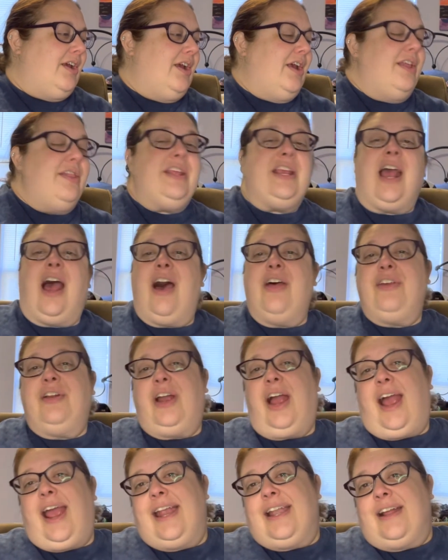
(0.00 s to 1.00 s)
The
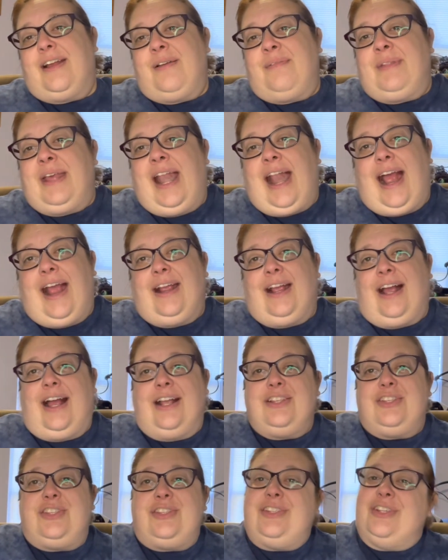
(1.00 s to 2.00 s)
other item that I
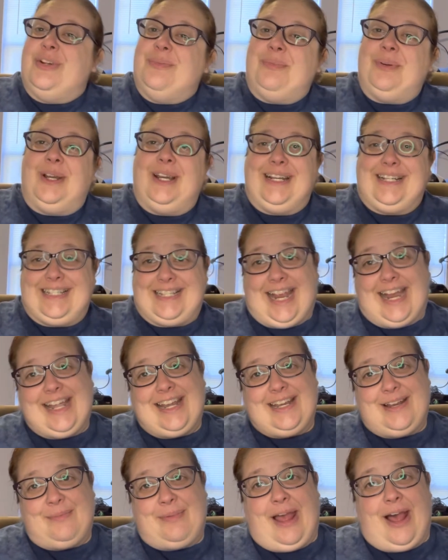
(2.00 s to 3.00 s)
got super
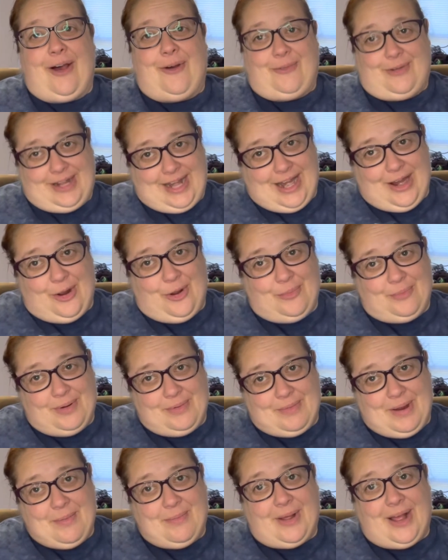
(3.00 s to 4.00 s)
excited about when I opened
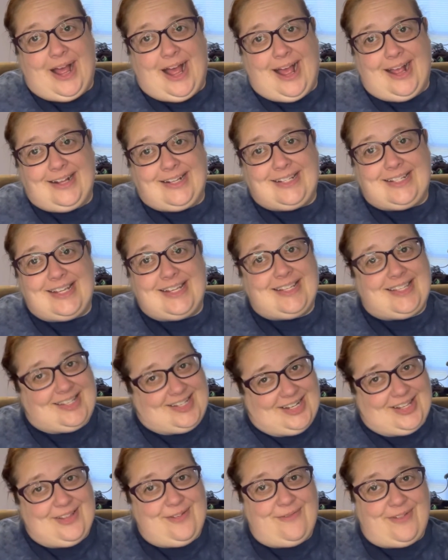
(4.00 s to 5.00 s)
my box is
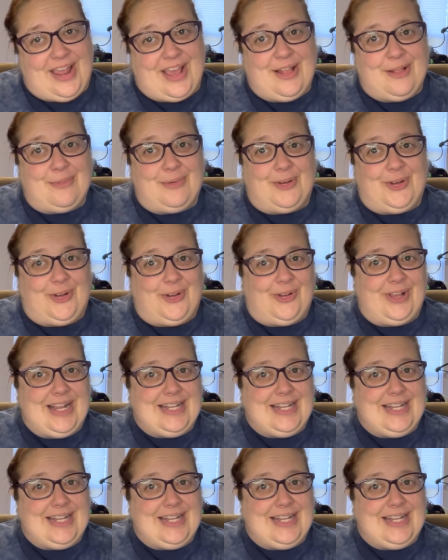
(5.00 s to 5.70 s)
still available.